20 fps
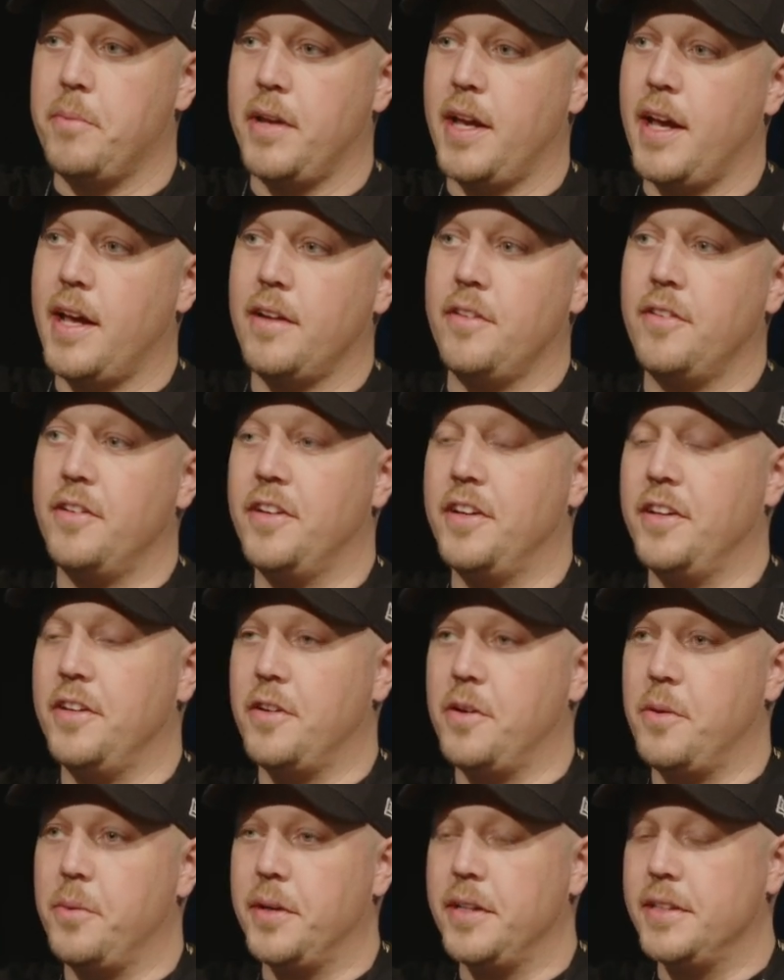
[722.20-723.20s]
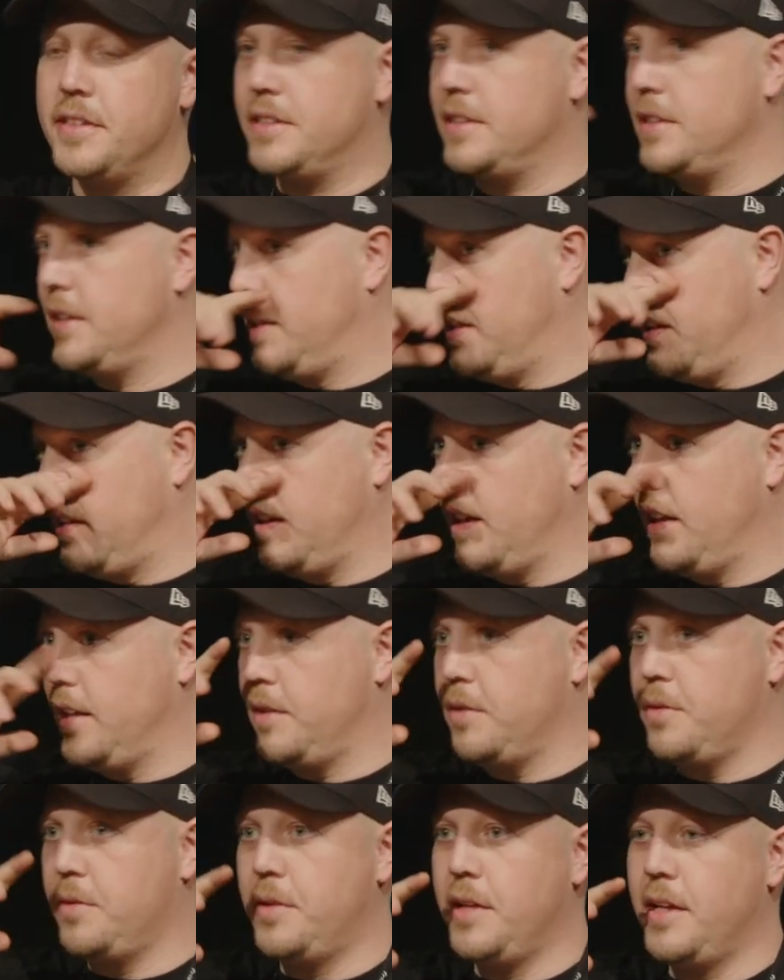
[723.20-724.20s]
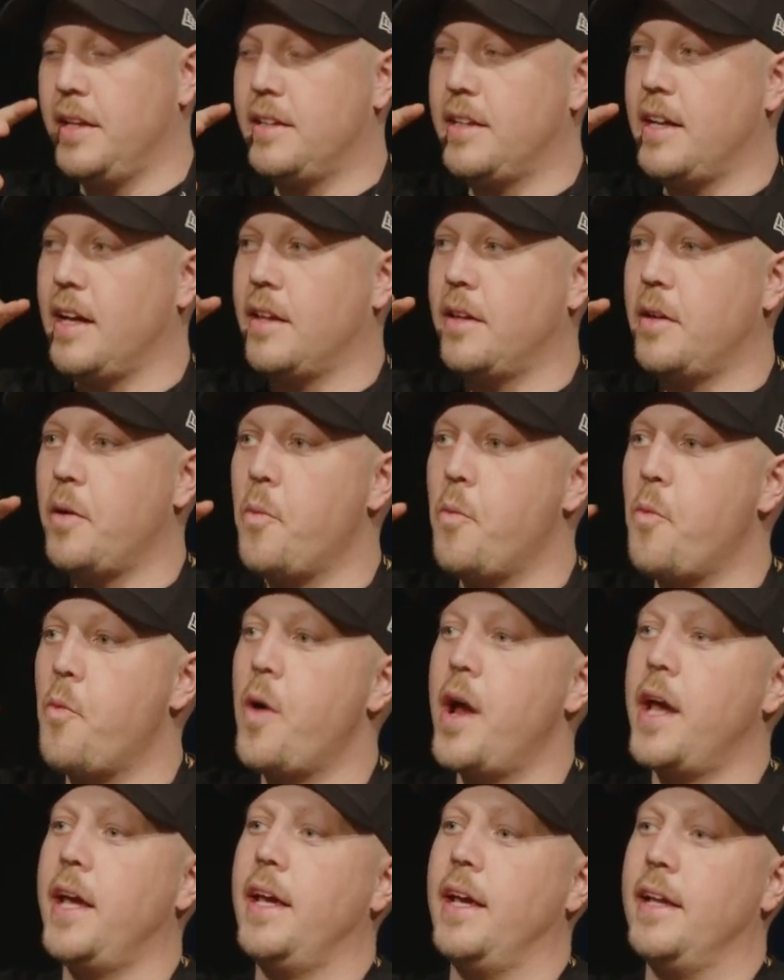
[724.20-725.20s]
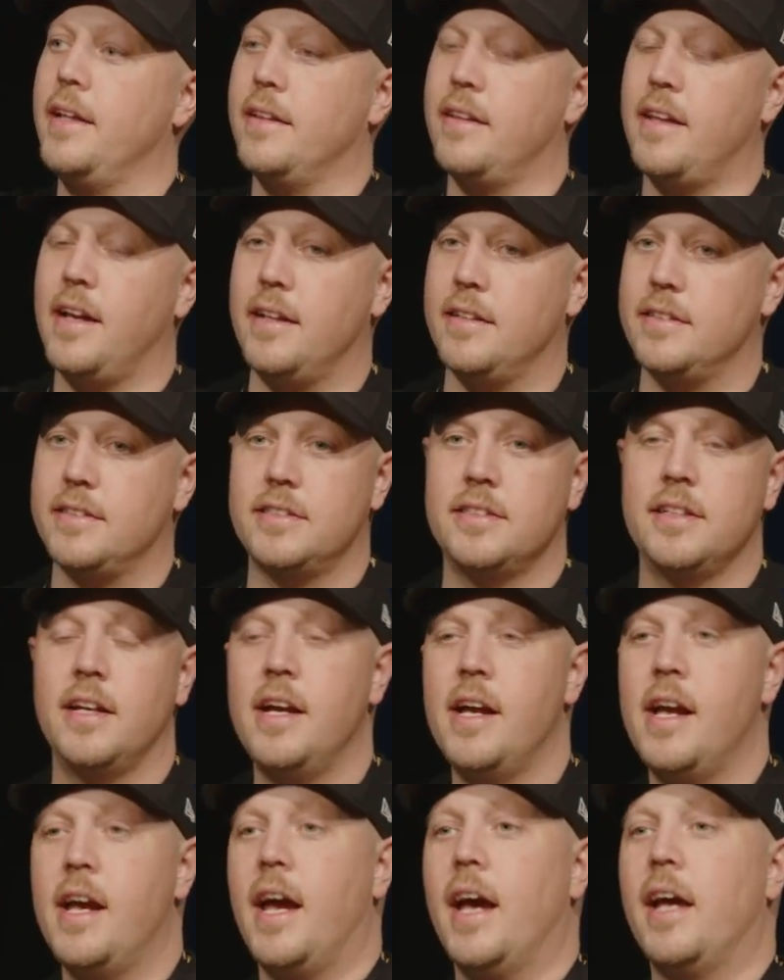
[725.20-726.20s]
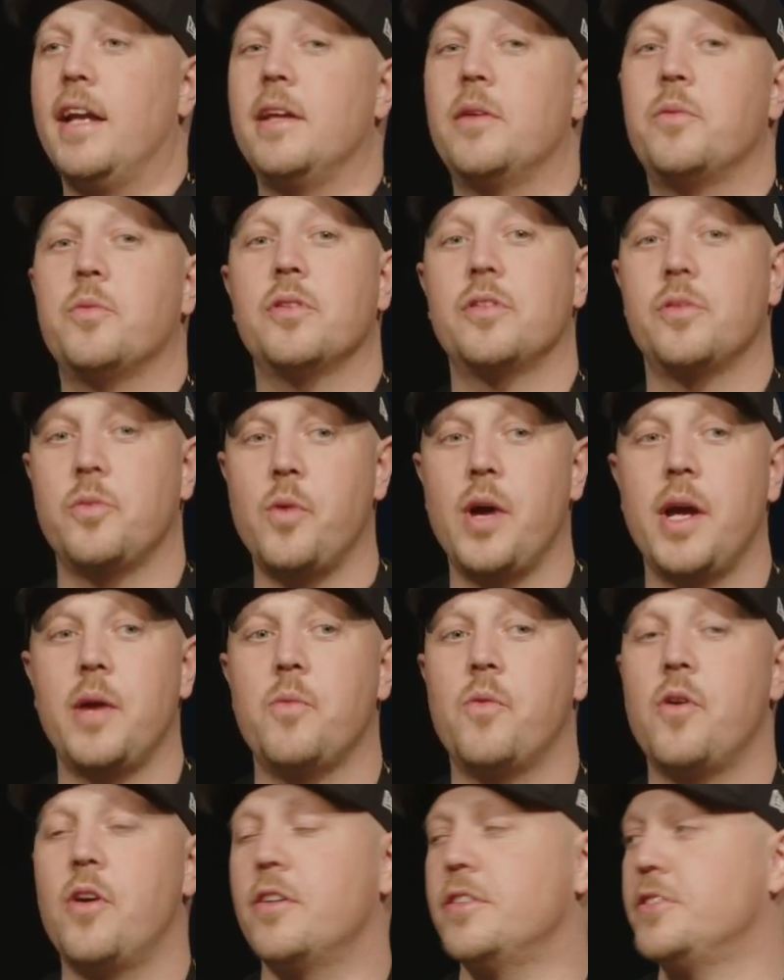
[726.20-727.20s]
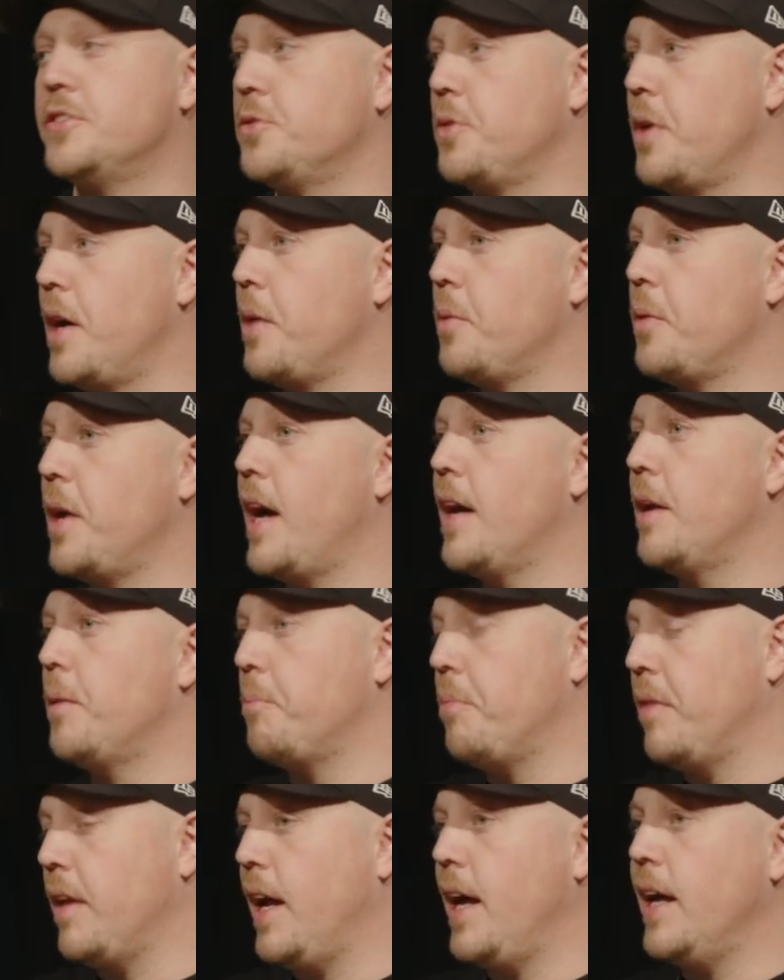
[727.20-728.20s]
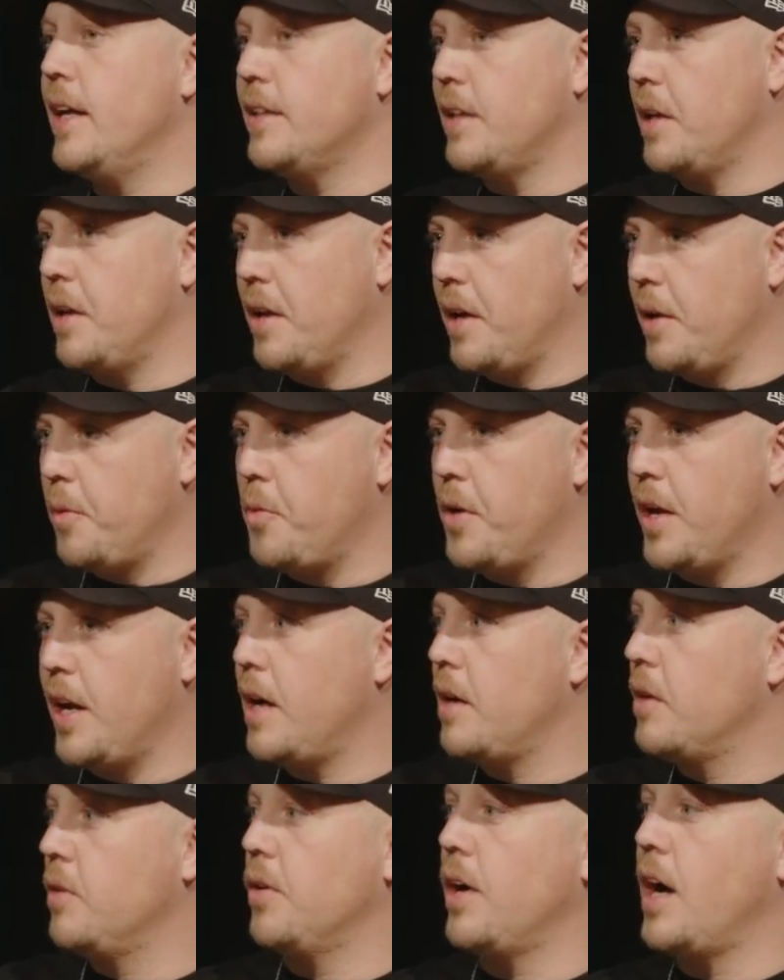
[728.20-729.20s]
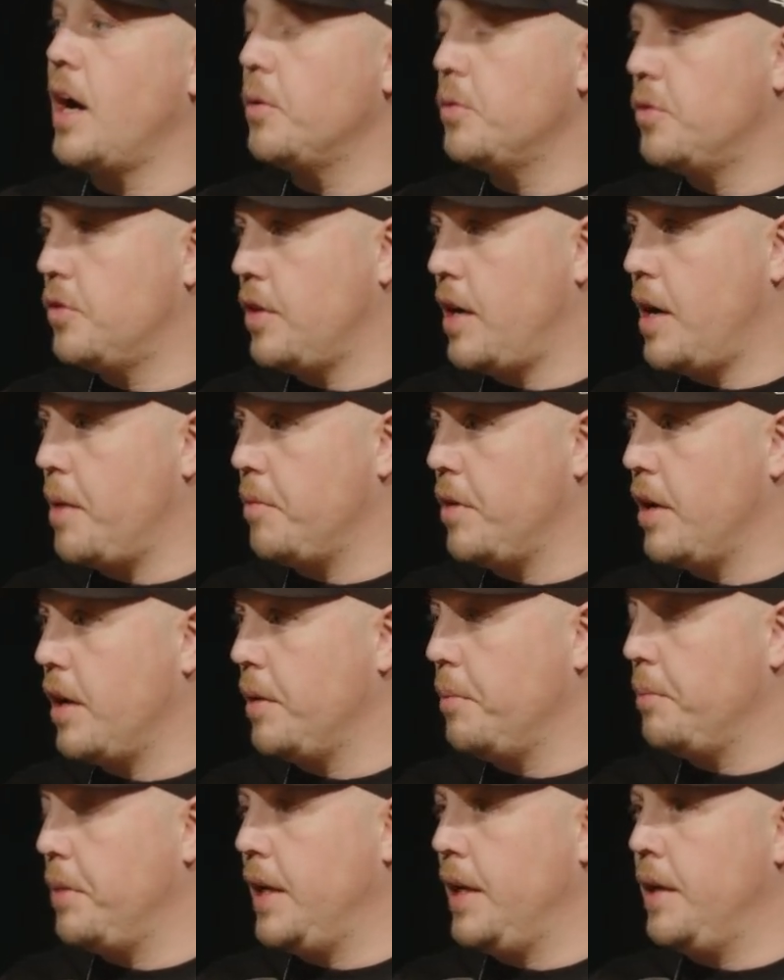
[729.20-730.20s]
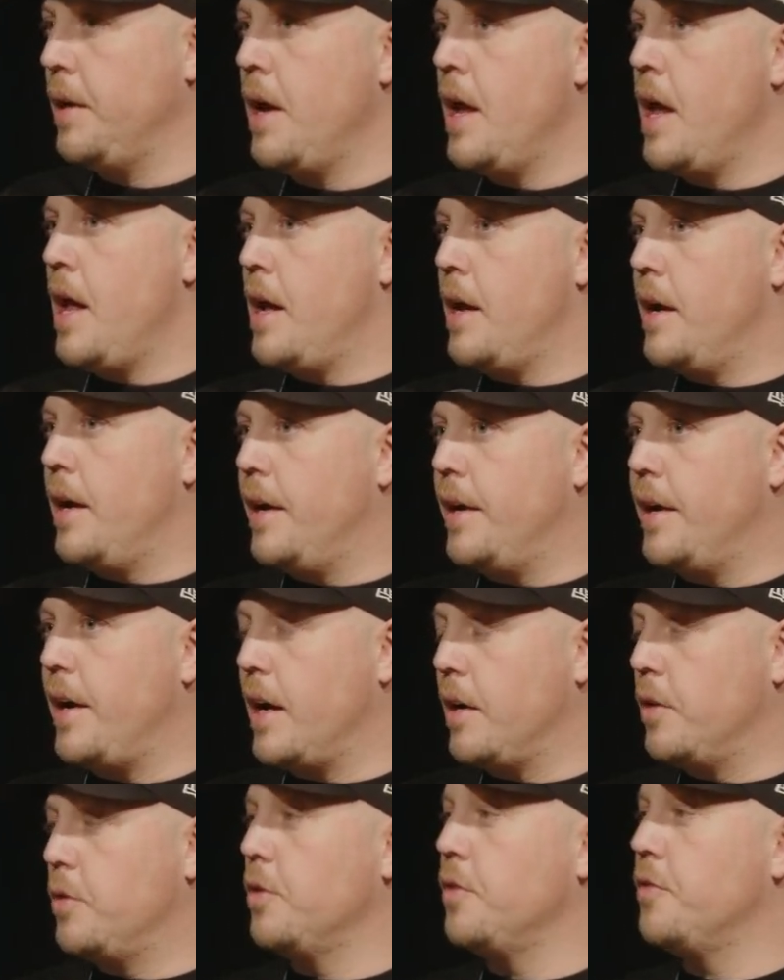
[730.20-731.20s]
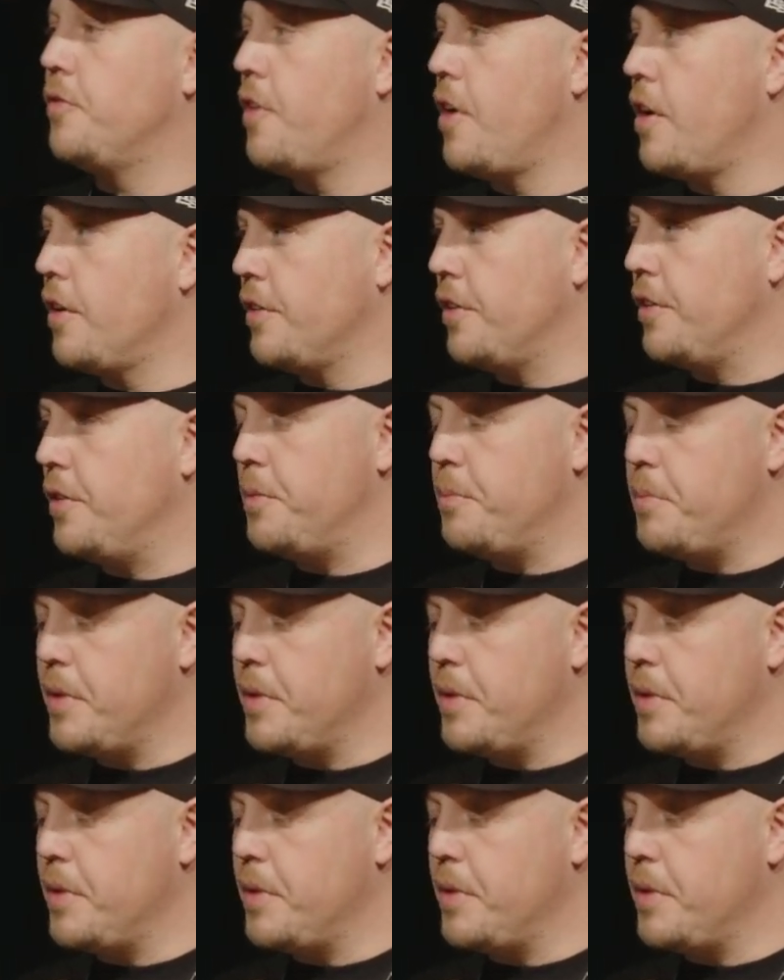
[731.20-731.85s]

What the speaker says: ladder. You know, it got way intense, and it was way worse. So I had a plan that when I go out, I'm gonna be a good father.